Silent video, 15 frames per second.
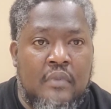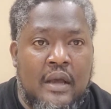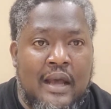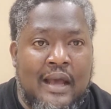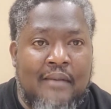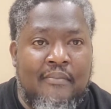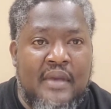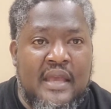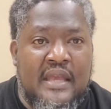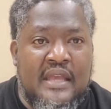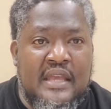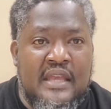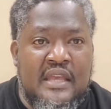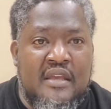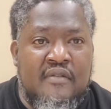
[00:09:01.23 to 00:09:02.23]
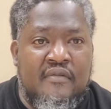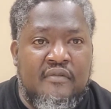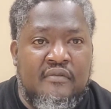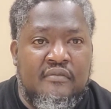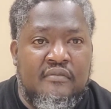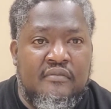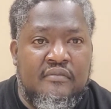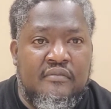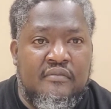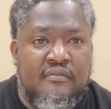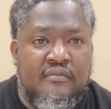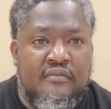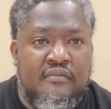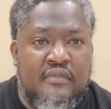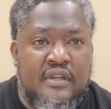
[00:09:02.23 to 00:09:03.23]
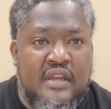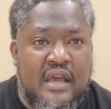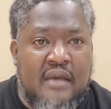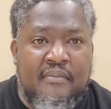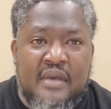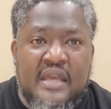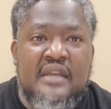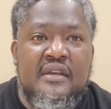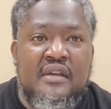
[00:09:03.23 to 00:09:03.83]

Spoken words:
I made evil and I made